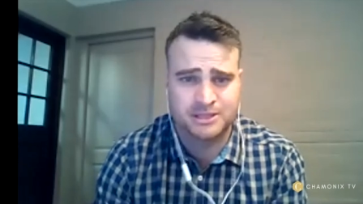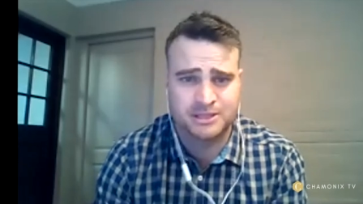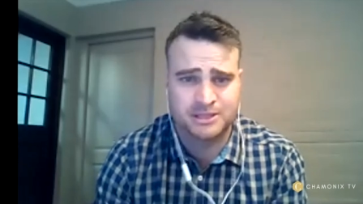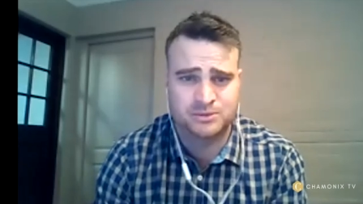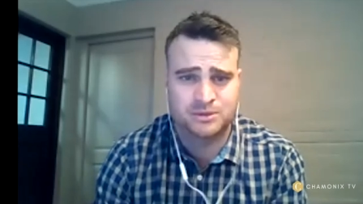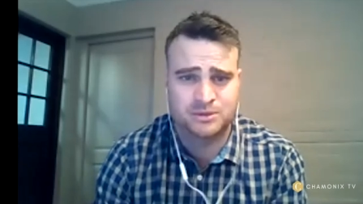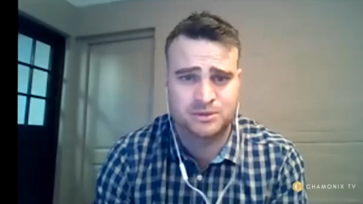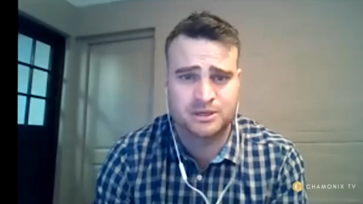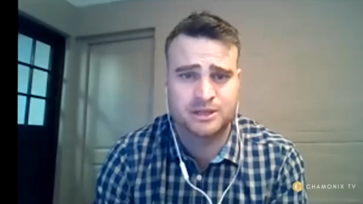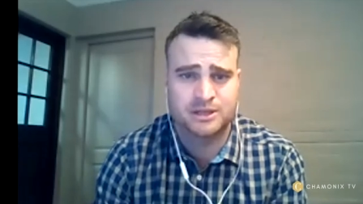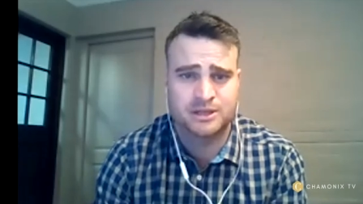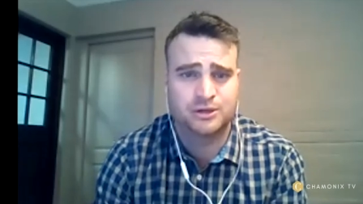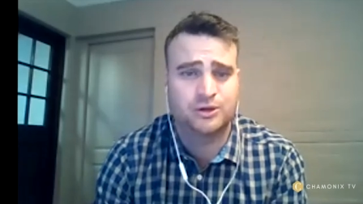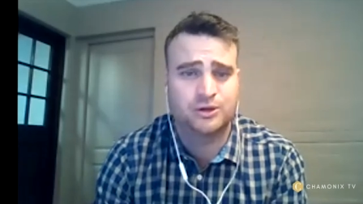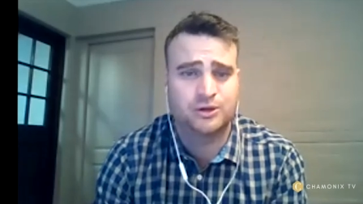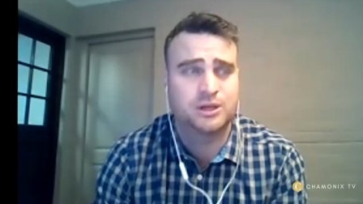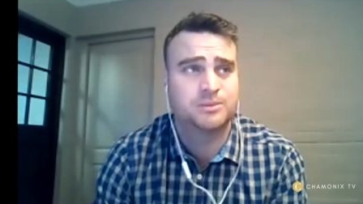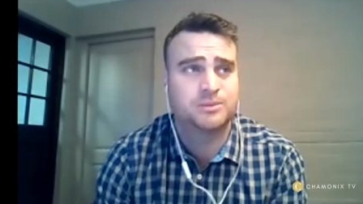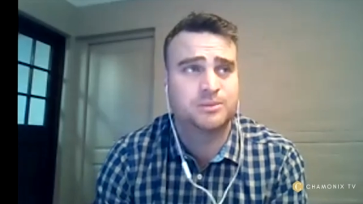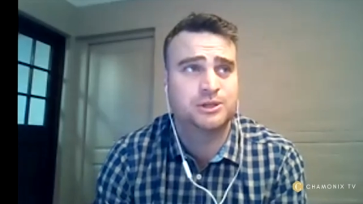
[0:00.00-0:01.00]
That's another
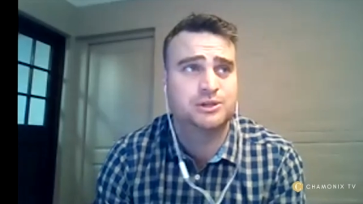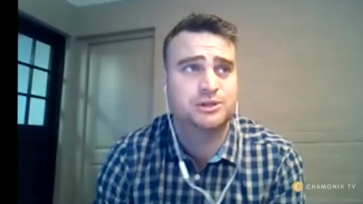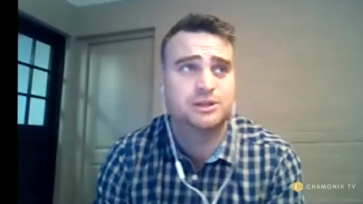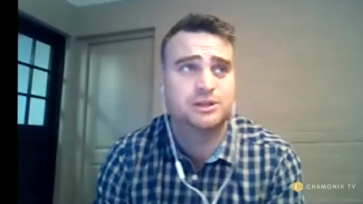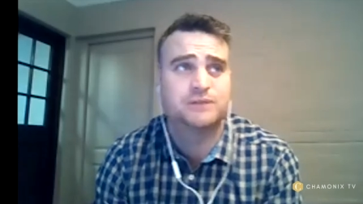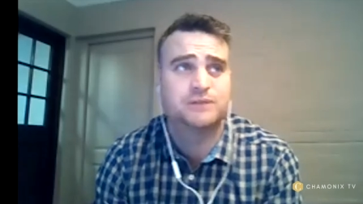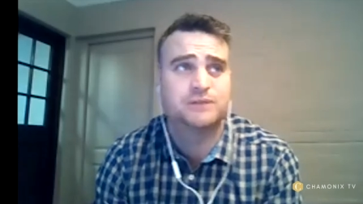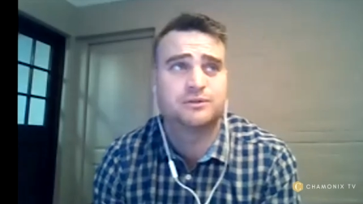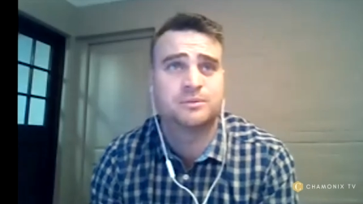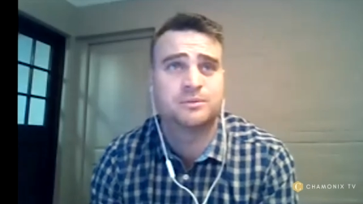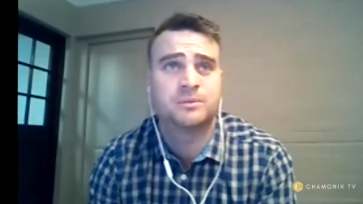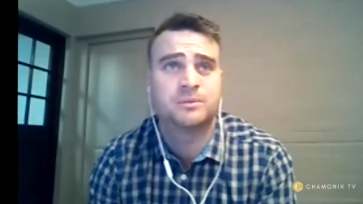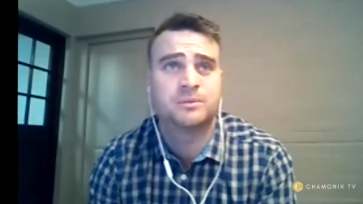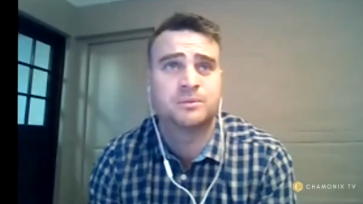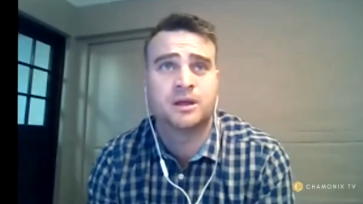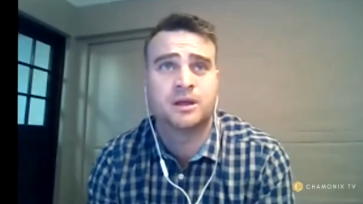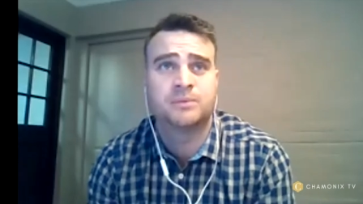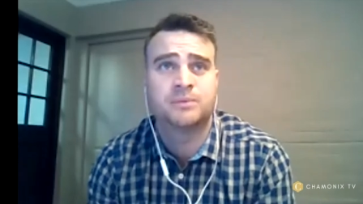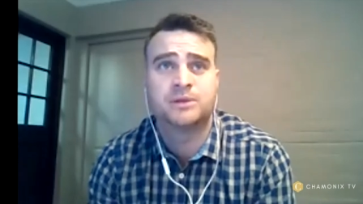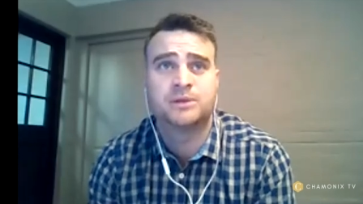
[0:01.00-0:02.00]
document you need from
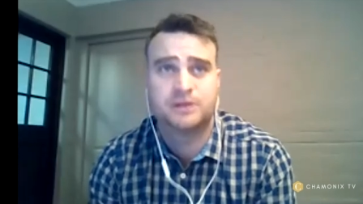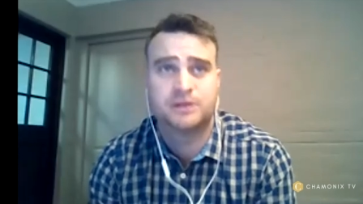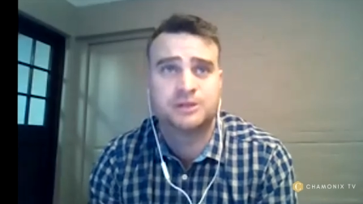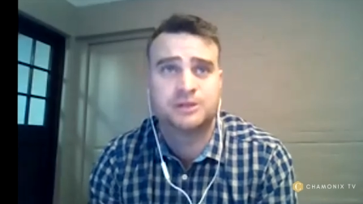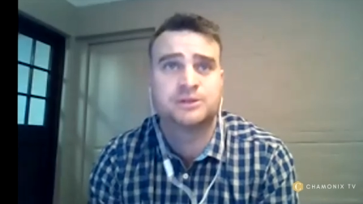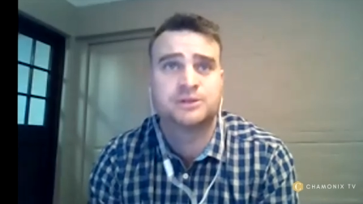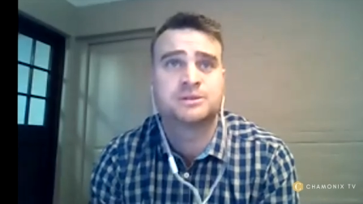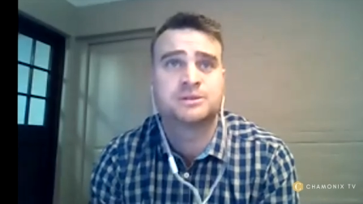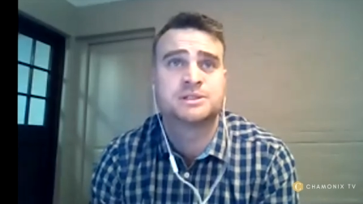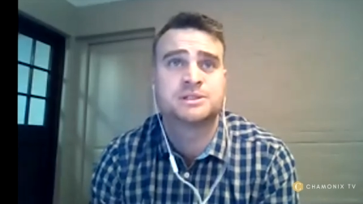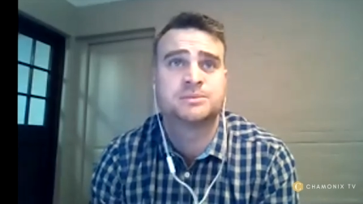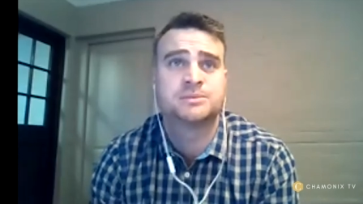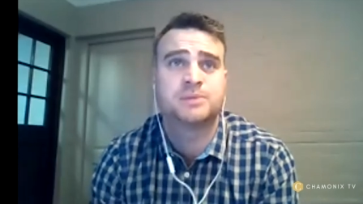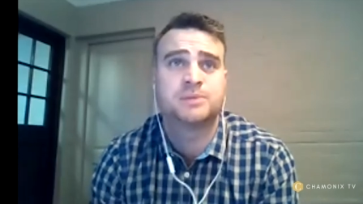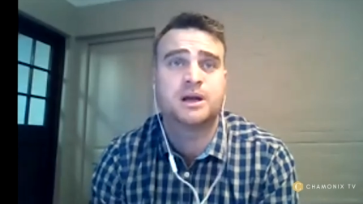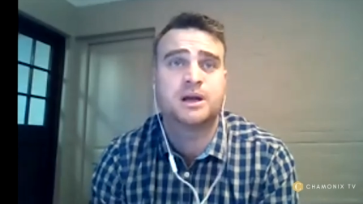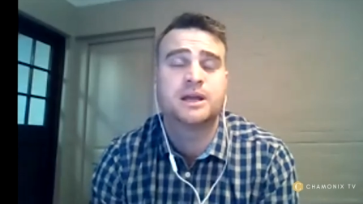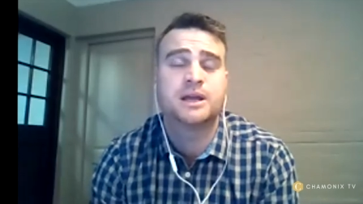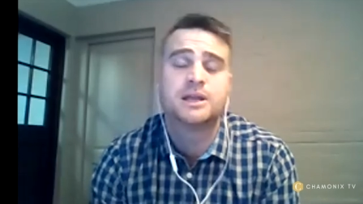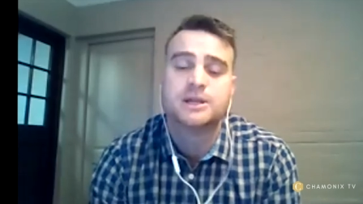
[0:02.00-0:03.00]
um, you need to
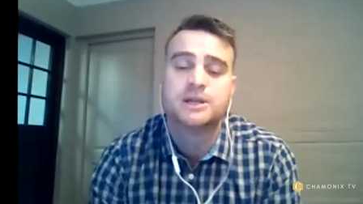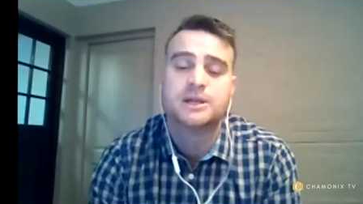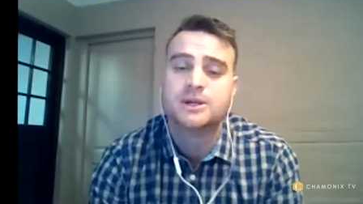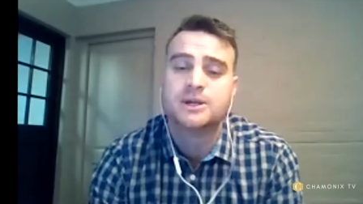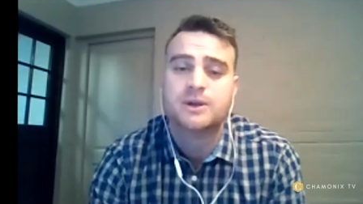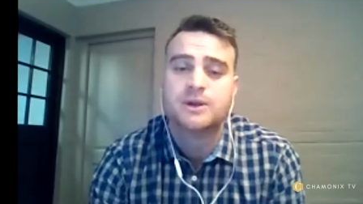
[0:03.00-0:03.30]
supply,